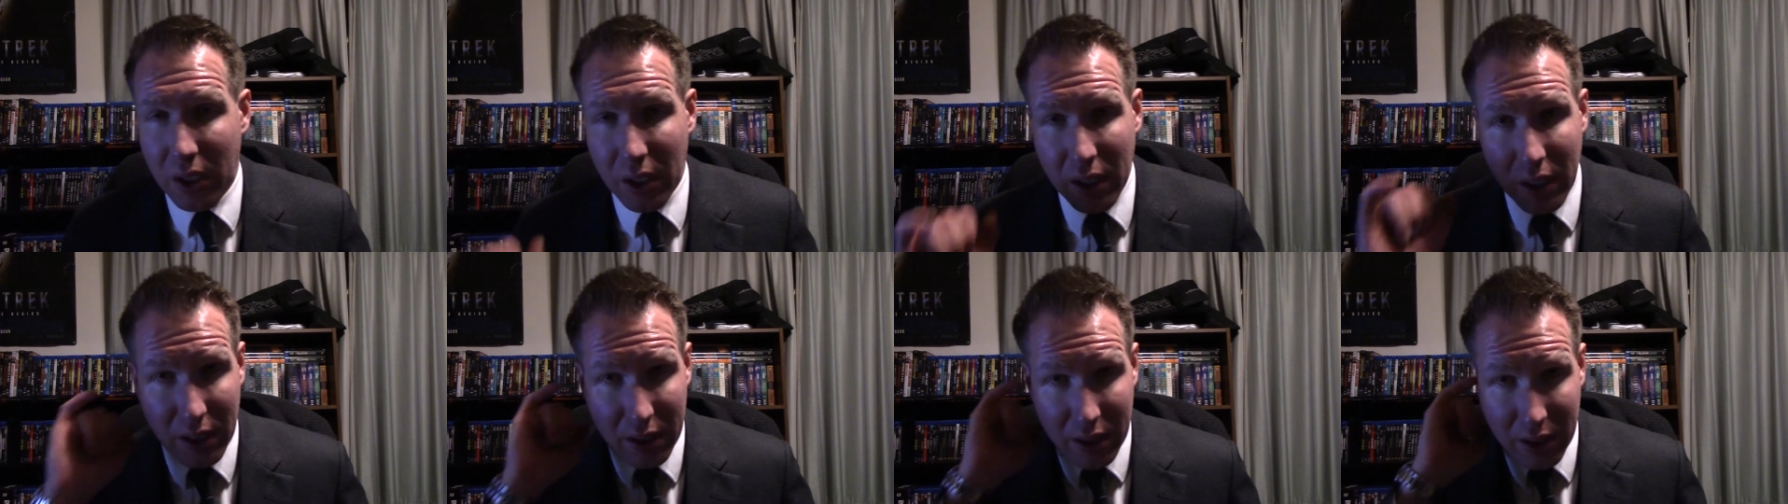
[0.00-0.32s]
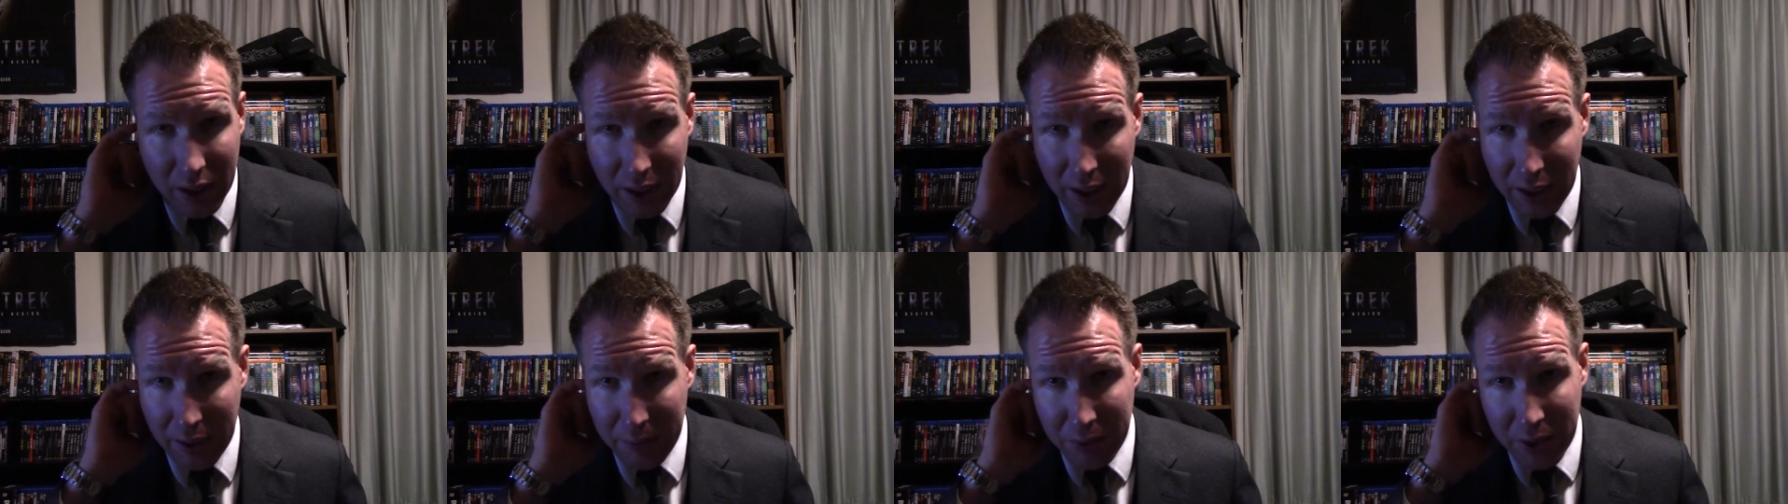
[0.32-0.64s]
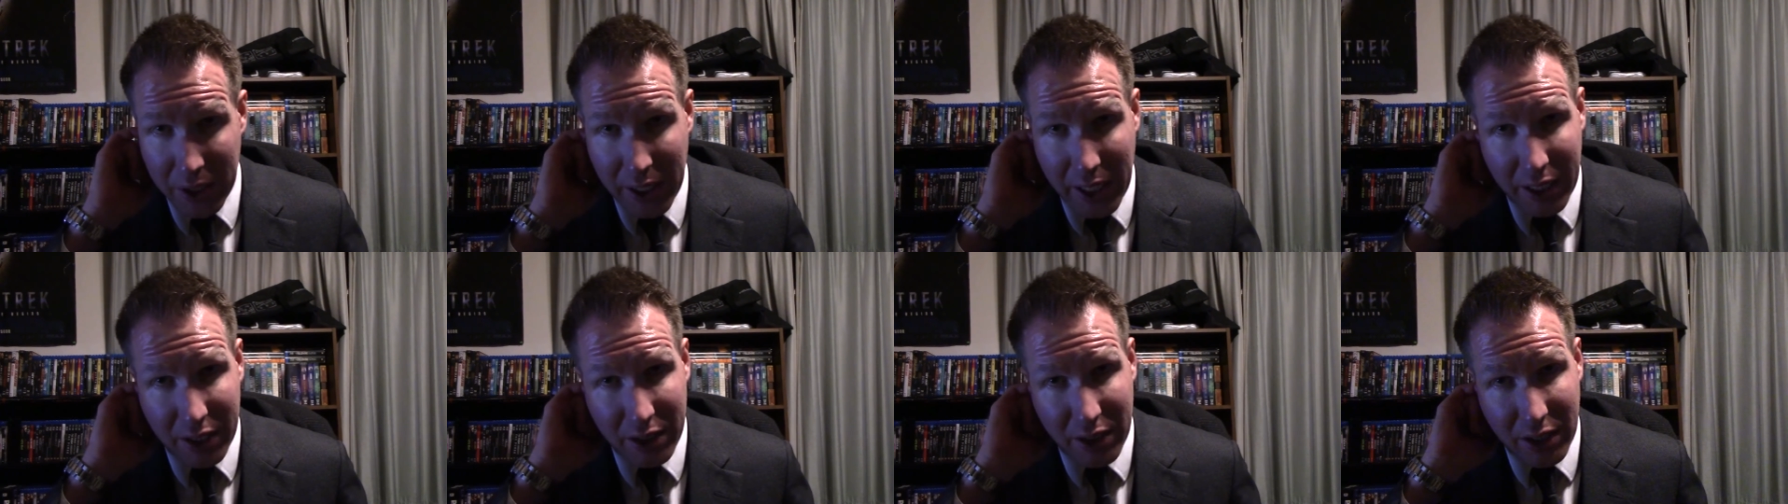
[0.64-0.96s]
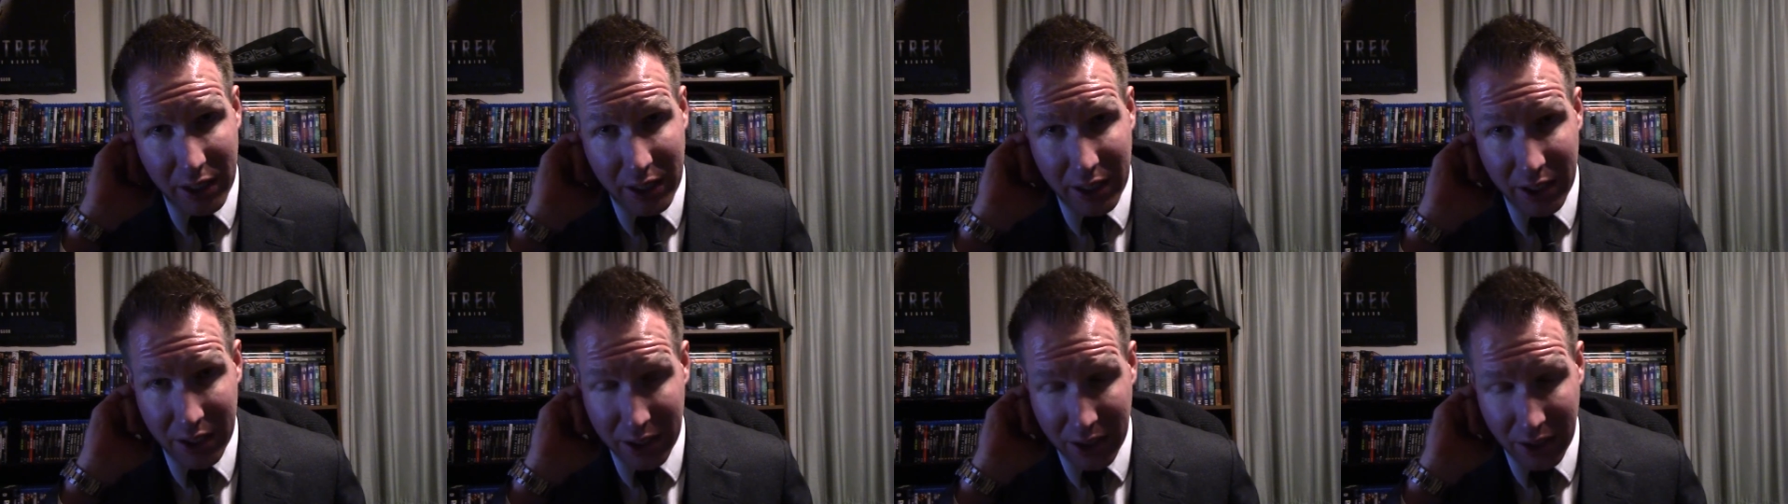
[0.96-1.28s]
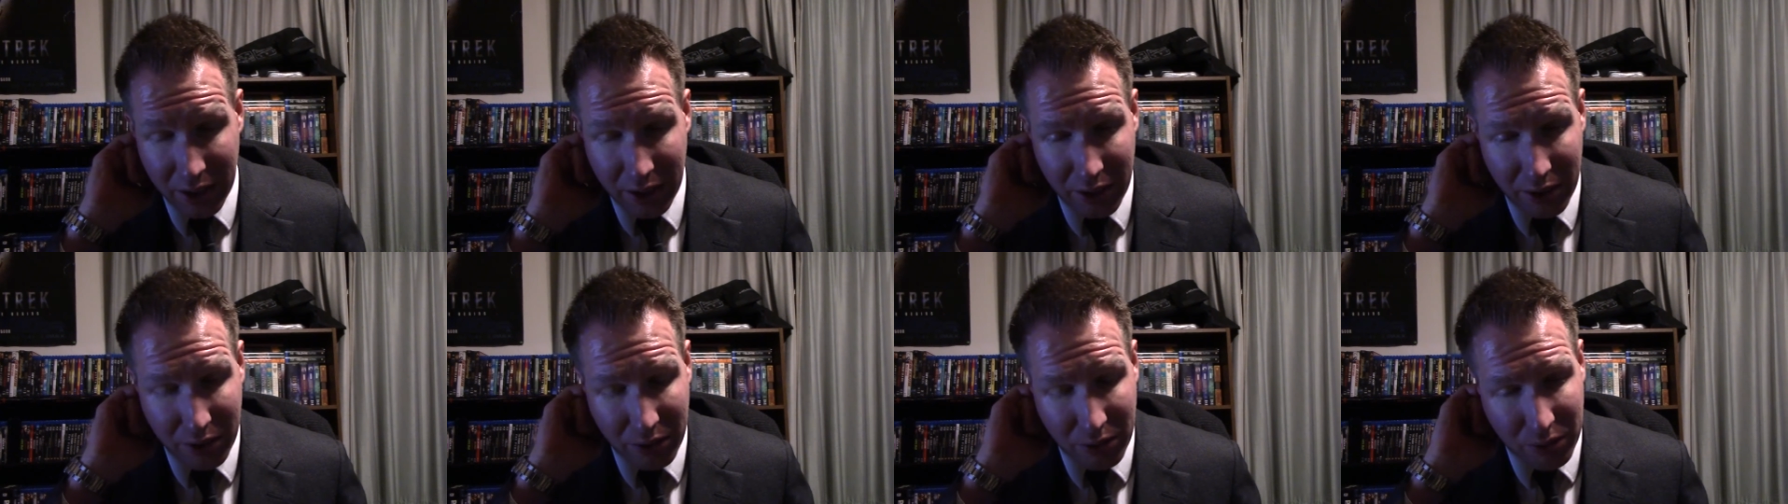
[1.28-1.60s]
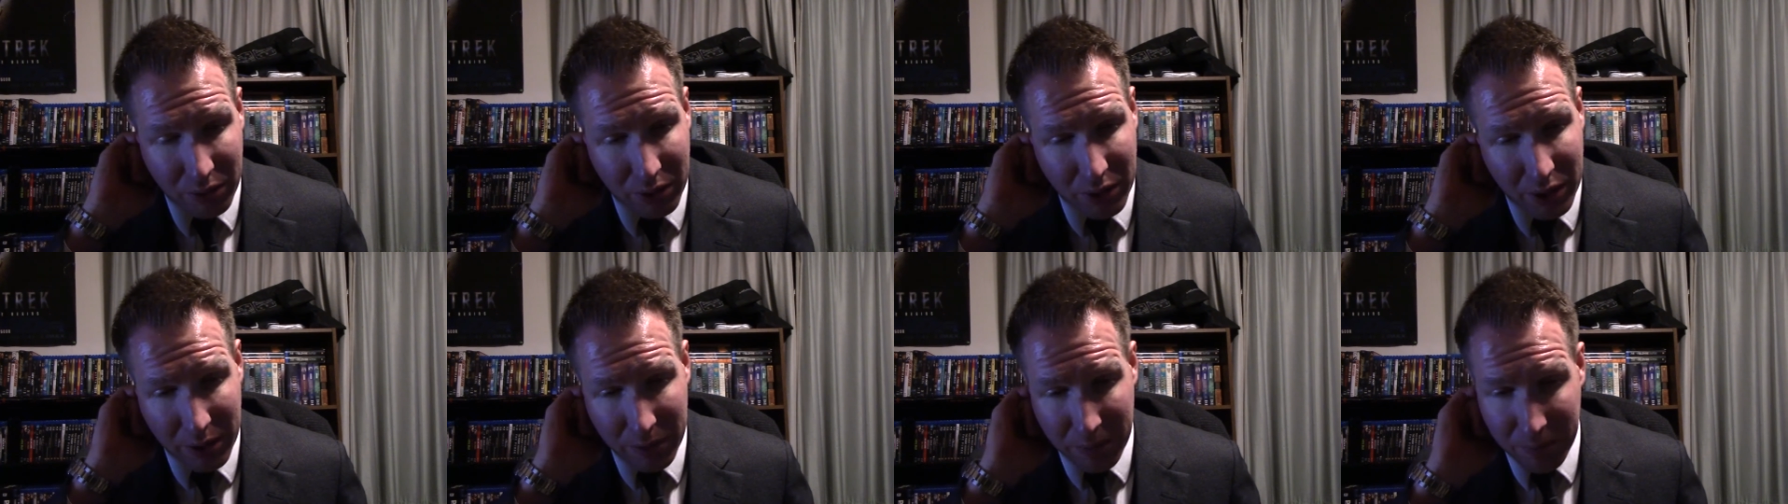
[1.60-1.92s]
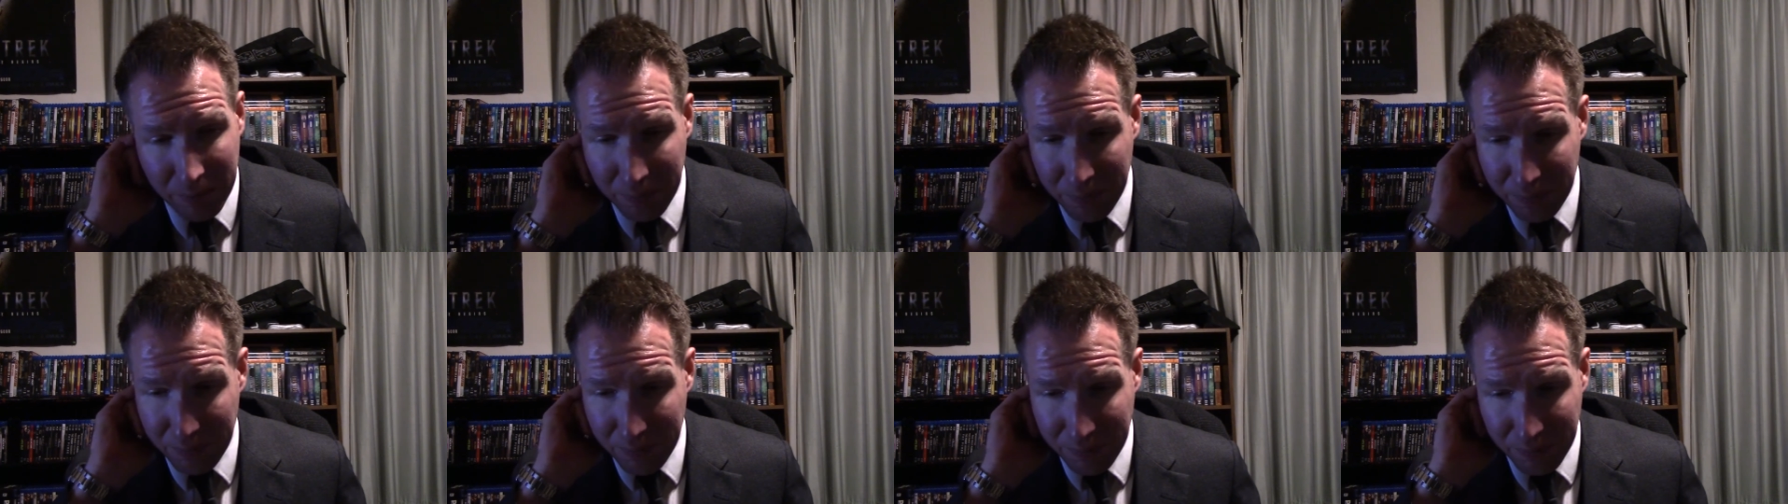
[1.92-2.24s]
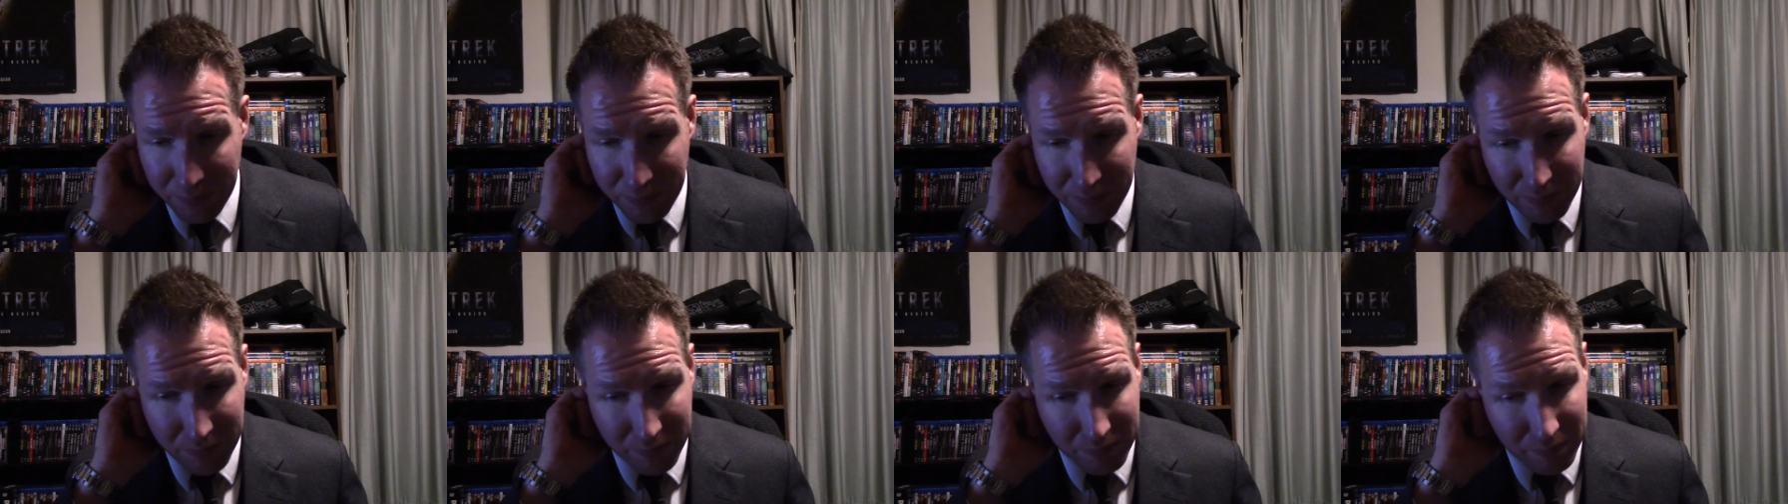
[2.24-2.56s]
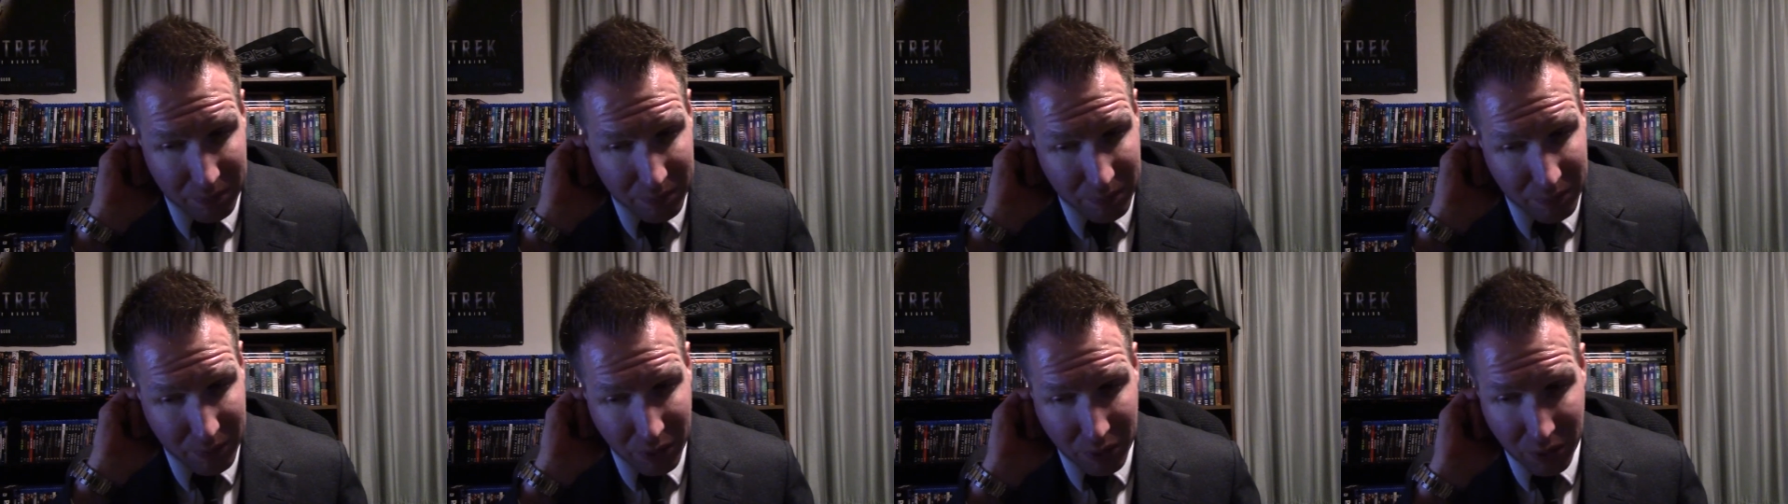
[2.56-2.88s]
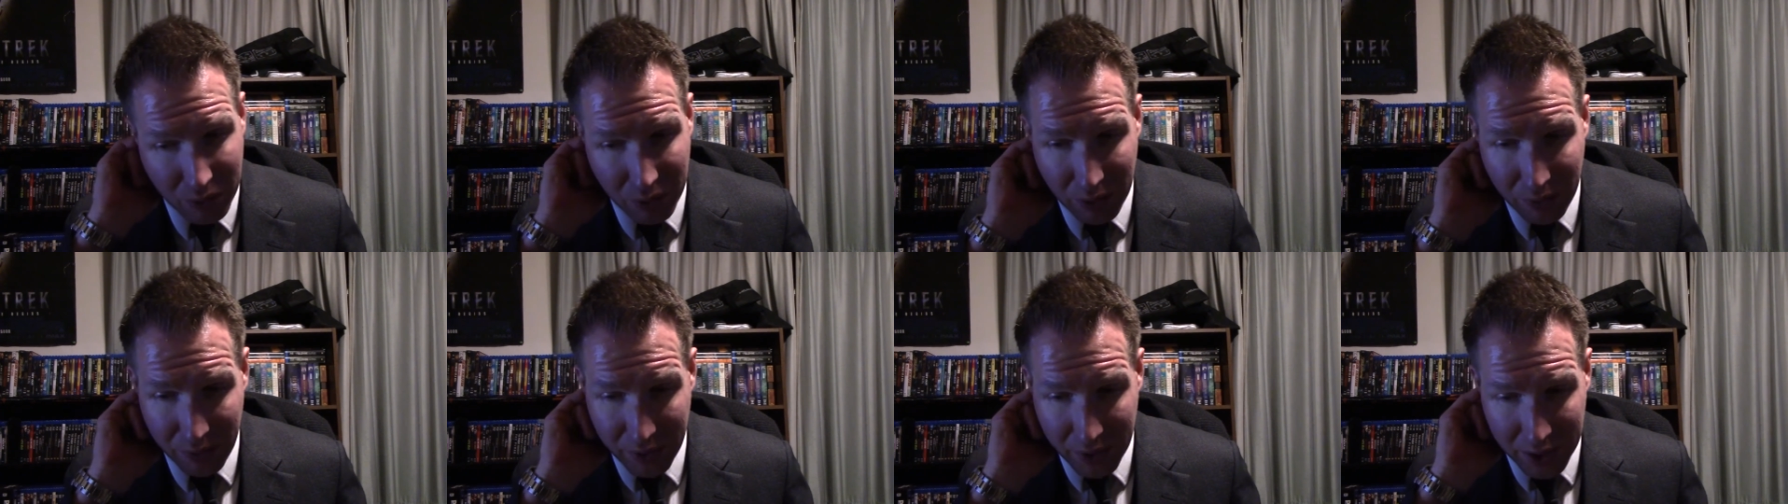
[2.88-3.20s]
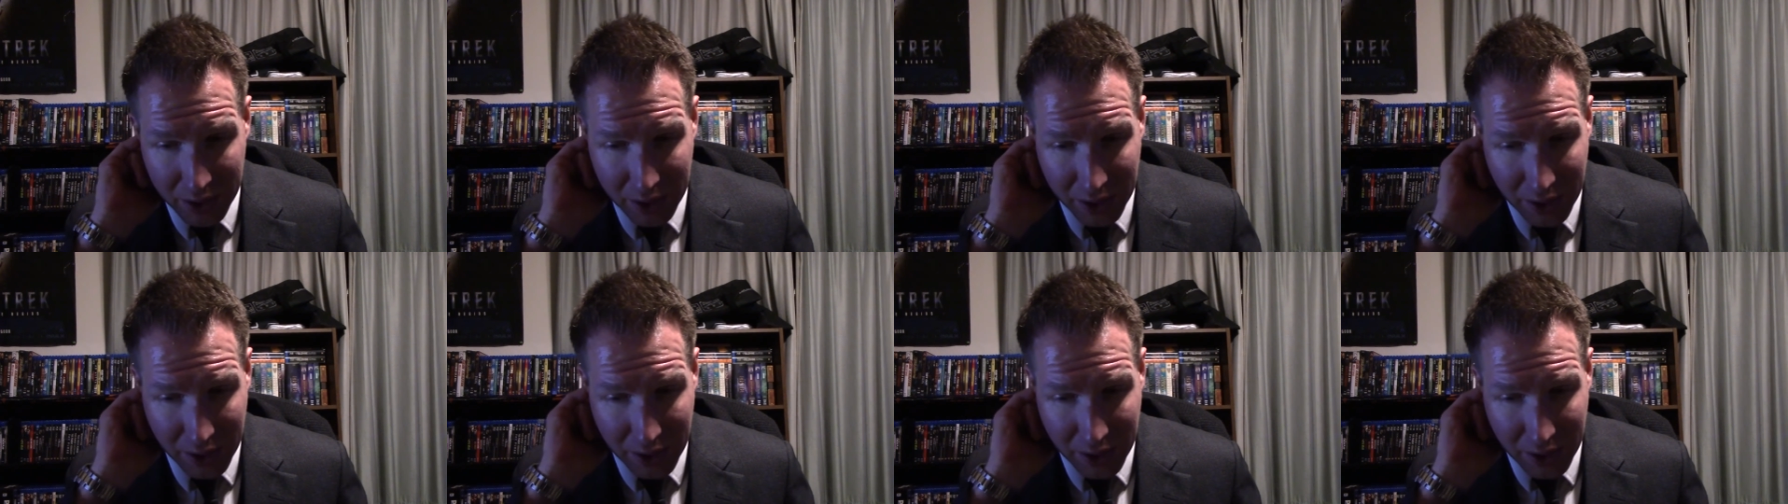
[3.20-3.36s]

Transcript: at times it actually gets a little um, over the